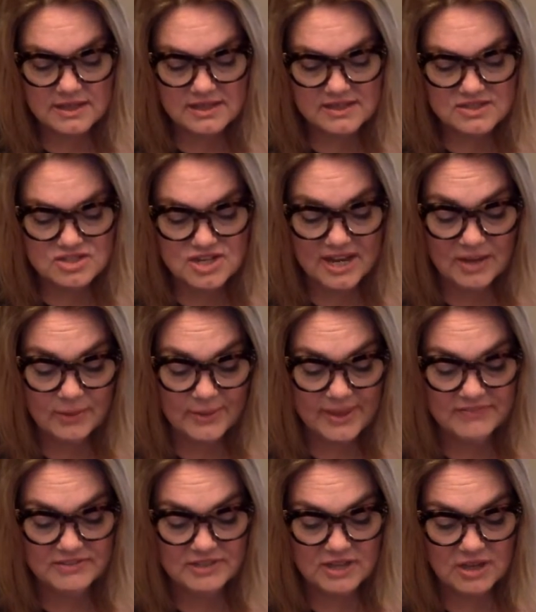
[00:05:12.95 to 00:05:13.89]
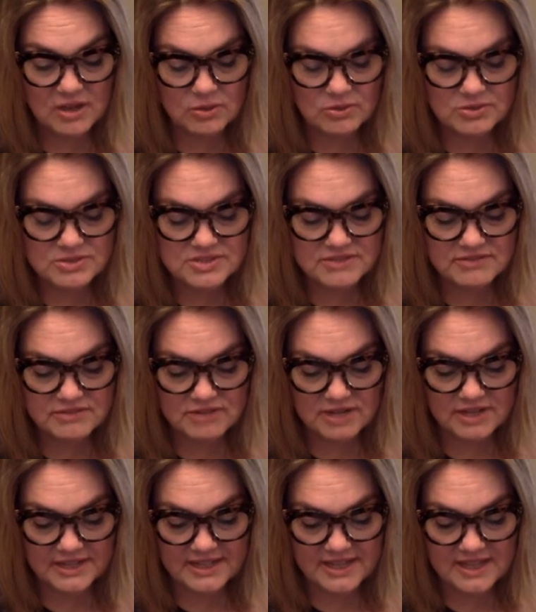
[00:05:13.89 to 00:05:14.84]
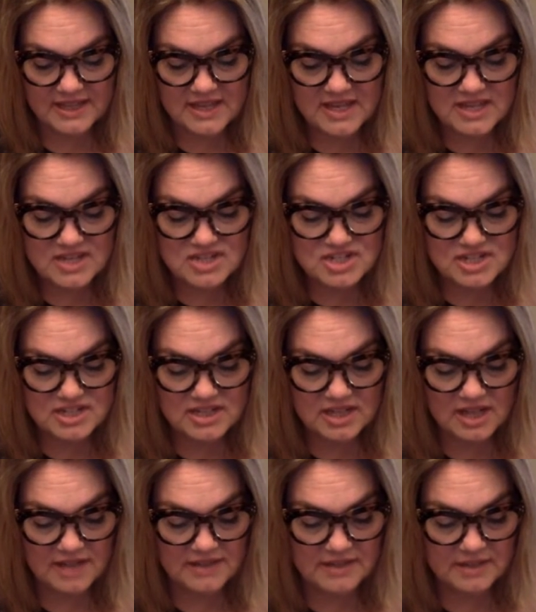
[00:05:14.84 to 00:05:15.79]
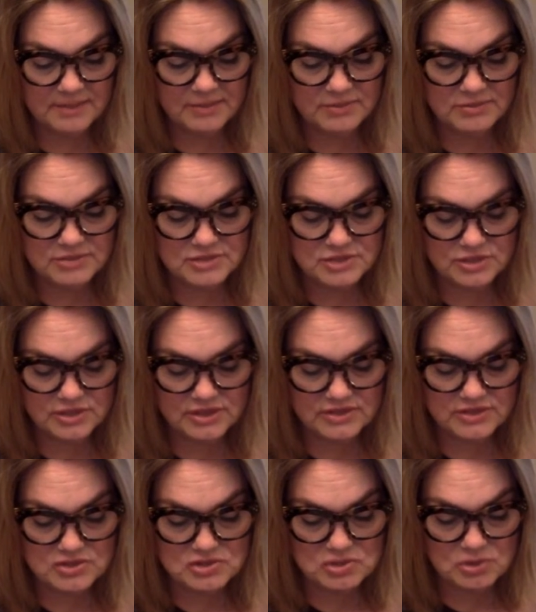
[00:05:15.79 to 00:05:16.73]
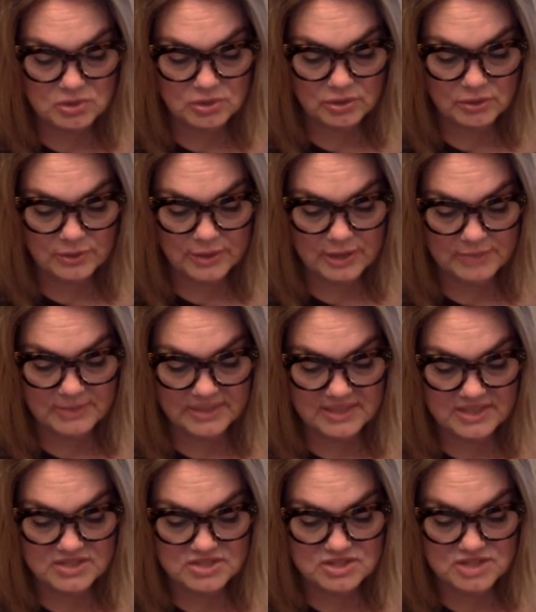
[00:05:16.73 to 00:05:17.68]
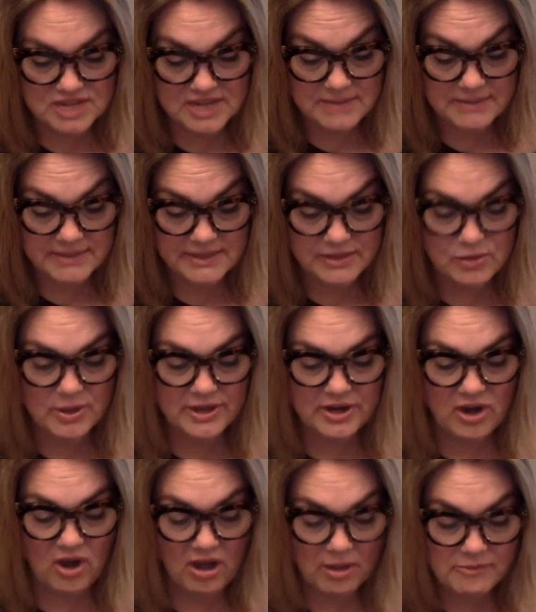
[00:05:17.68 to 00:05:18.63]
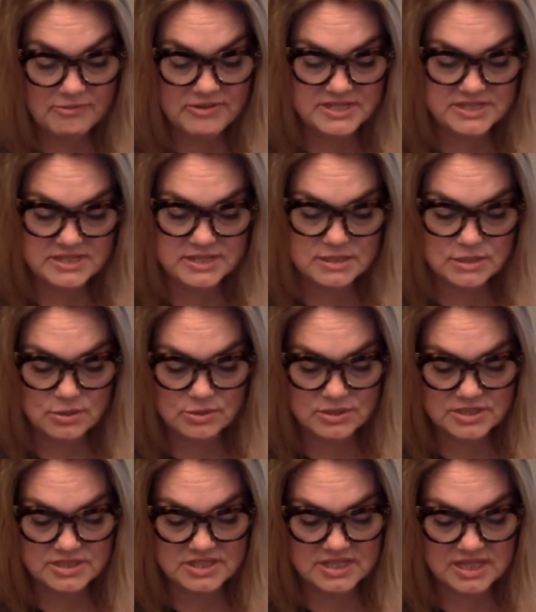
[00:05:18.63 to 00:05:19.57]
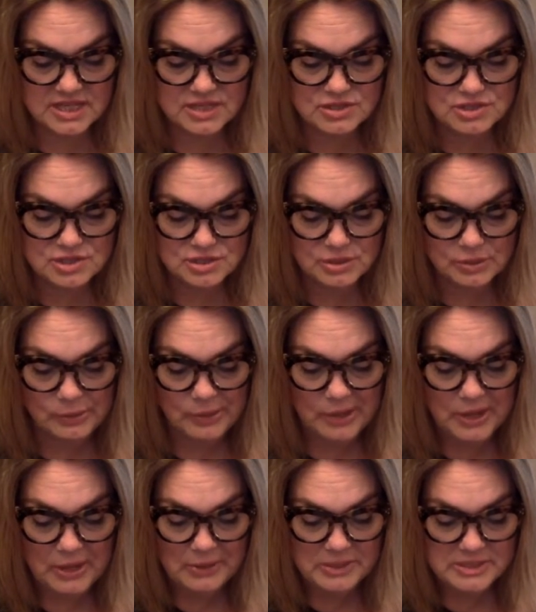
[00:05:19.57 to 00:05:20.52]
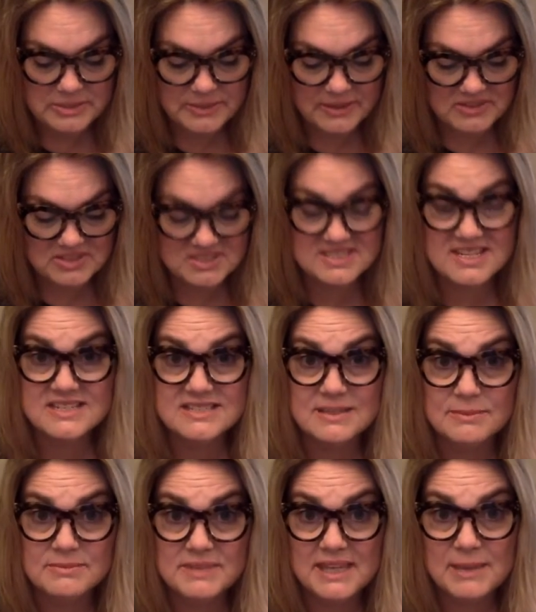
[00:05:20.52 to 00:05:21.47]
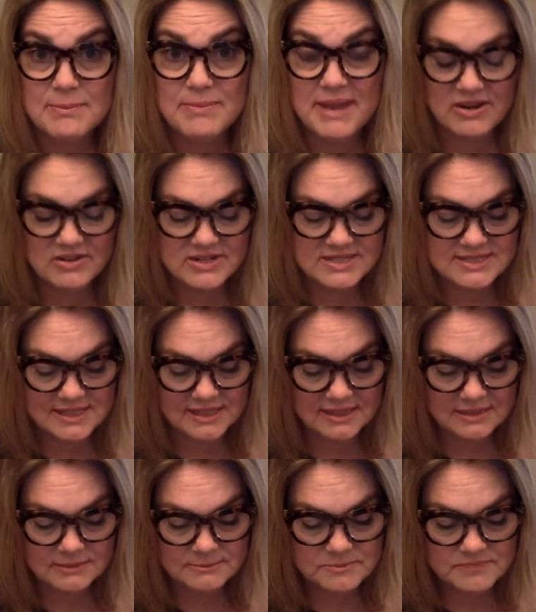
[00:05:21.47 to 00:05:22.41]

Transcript: Jack, we have to go, said Veronica. She had gotten up and was turning the stroller around because Jamie, who had obviously noticed the kid too, was about to say something embarrassing.